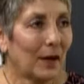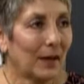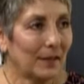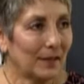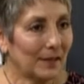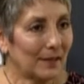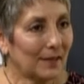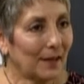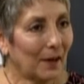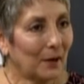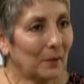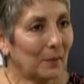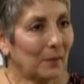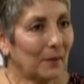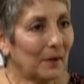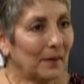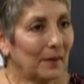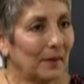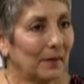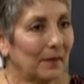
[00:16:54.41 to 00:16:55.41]
start
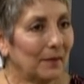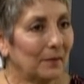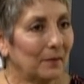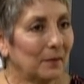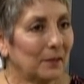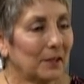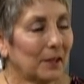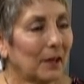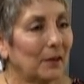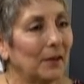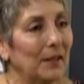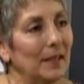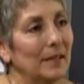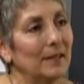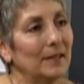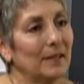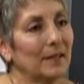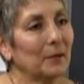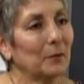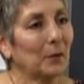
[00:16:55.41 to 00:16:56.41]
with start
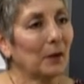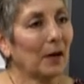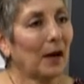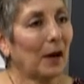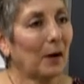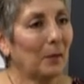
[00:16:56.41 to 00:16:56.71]
easy and work our way